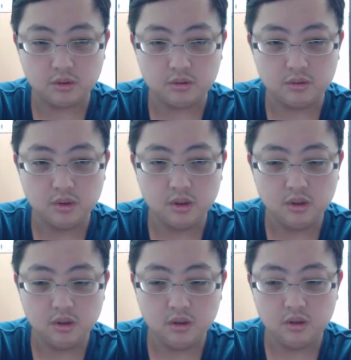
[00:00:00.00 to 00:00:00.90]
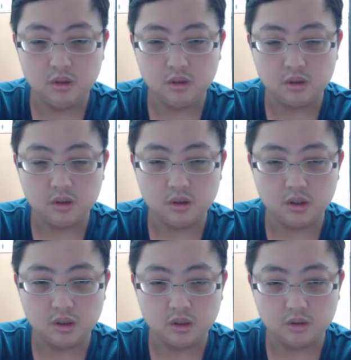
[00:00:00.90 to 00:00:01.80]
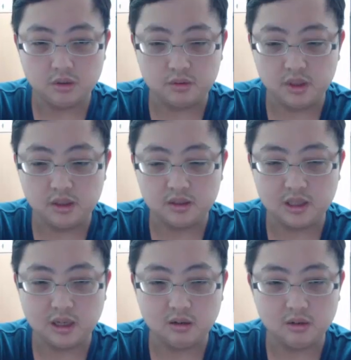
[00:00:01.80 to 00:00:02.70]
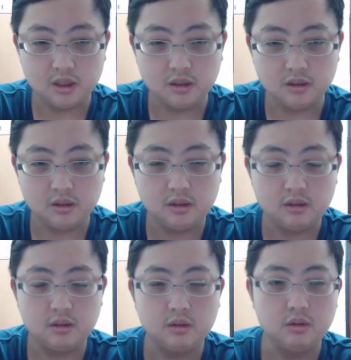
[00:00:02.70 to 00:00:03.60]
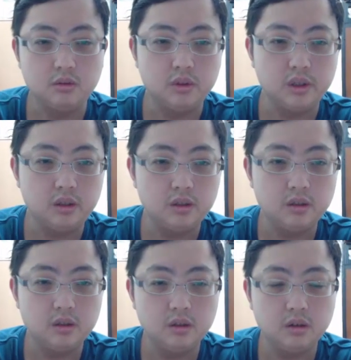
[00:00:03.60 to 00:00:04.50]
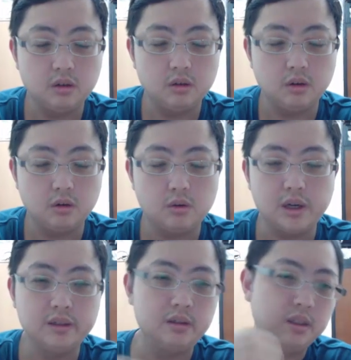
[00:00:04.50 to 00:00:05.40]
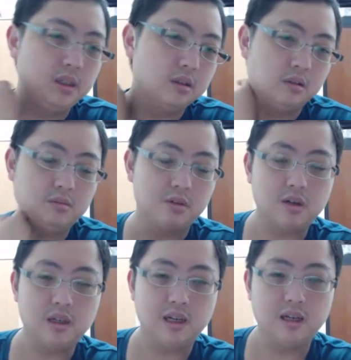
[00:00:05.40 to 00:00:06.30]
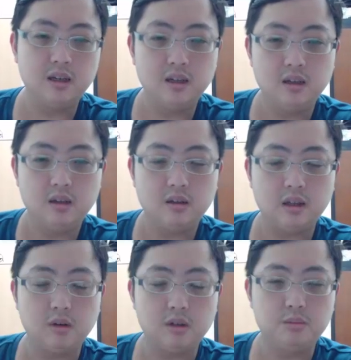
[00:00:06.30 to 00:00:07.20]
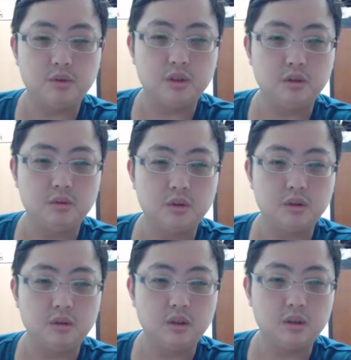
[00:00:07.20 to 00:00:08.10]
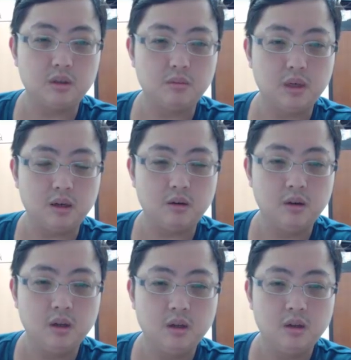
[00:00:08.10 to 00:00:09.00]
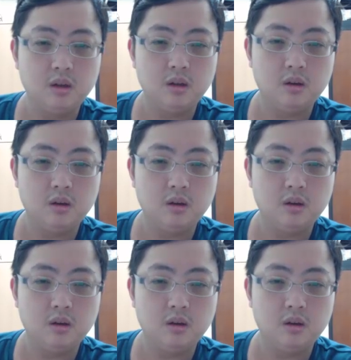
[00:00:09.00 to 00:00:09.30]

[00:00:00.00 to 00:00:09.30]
3,000 unit or quantity of product, and want to produce this amount.